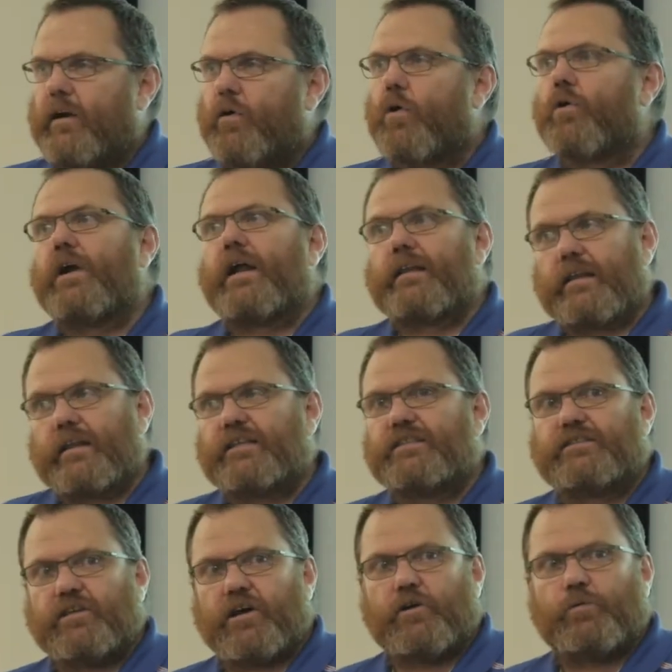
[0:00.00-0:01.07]
or at
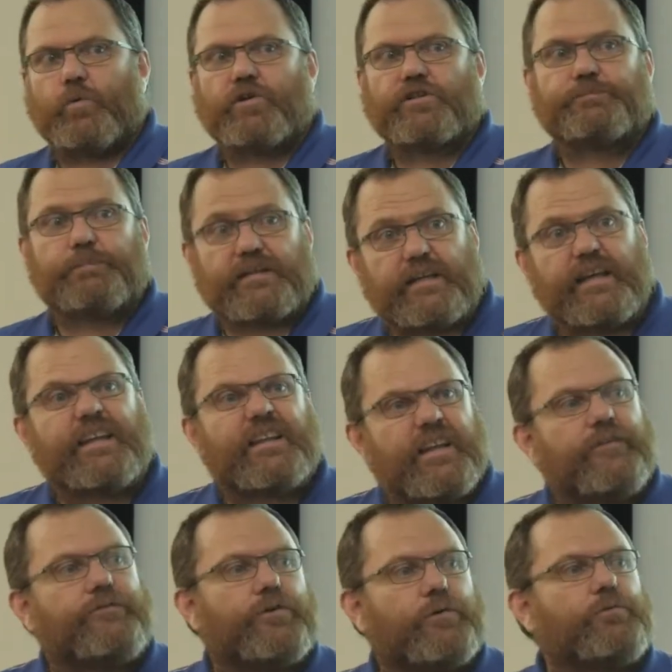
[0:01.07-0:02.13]
least no worse, particularly
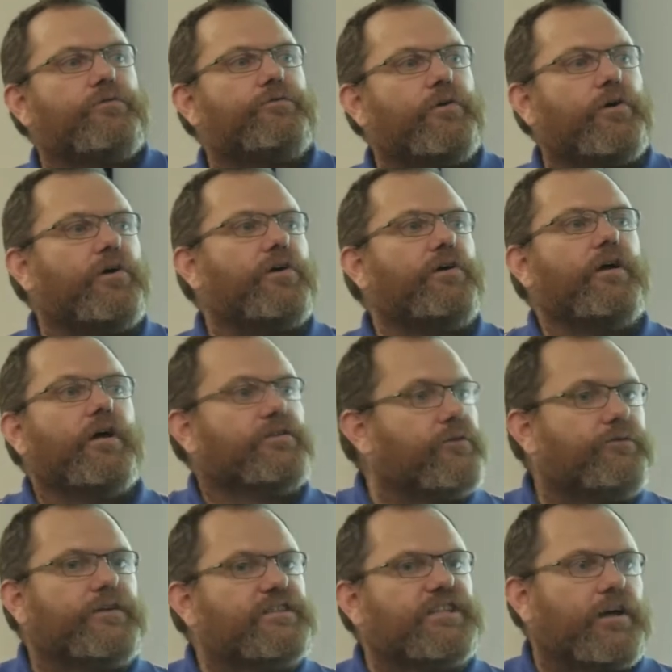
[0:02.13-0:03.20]
if you refer to
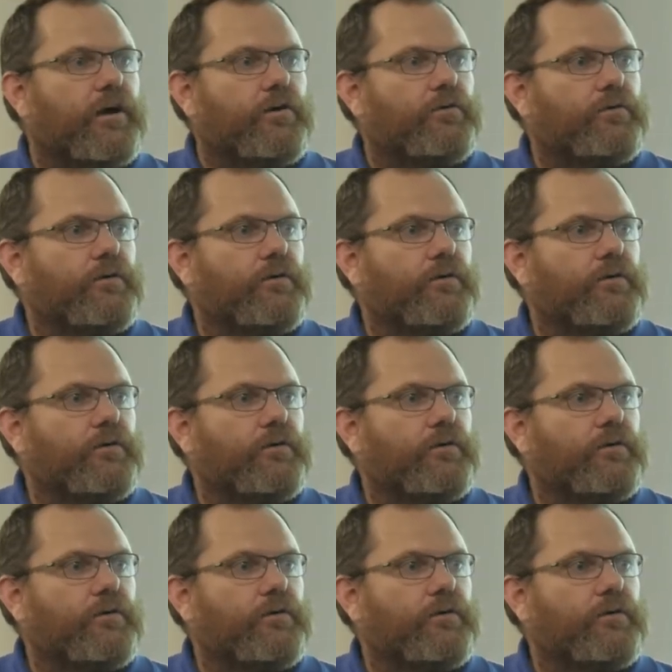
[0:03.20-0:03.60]
physio